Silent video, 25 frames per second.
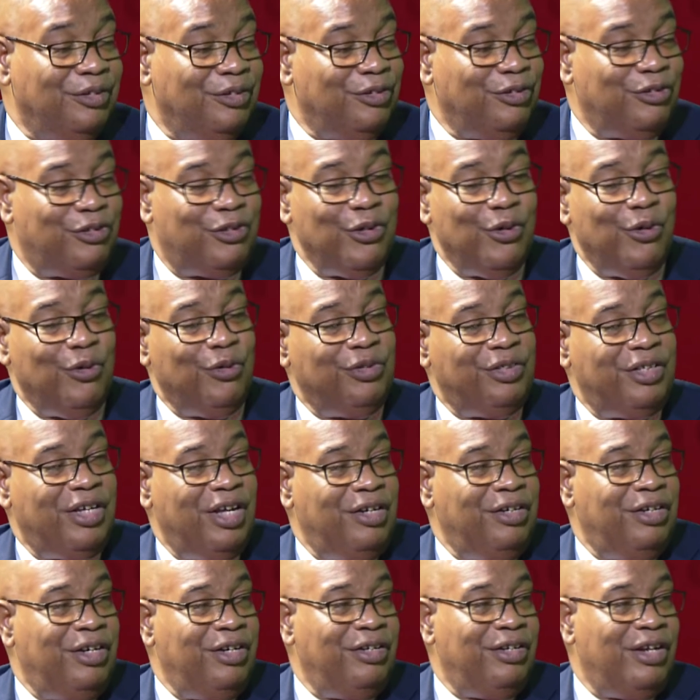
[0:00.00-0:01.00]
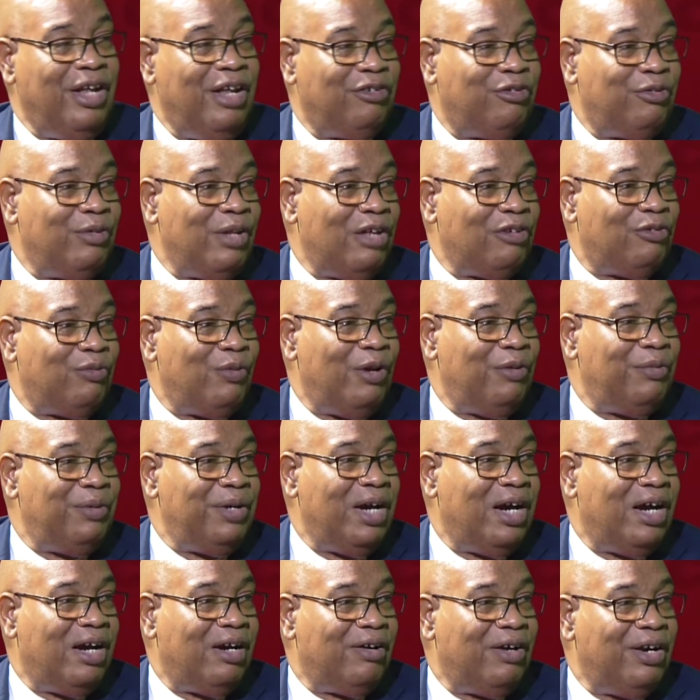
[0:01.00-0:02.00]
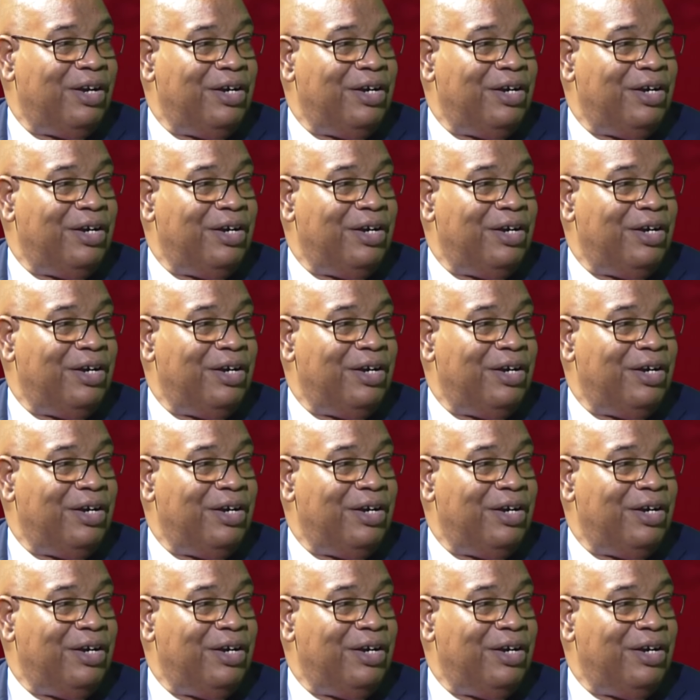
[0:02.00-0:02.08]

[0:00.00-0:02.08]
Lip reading: So that's where we are.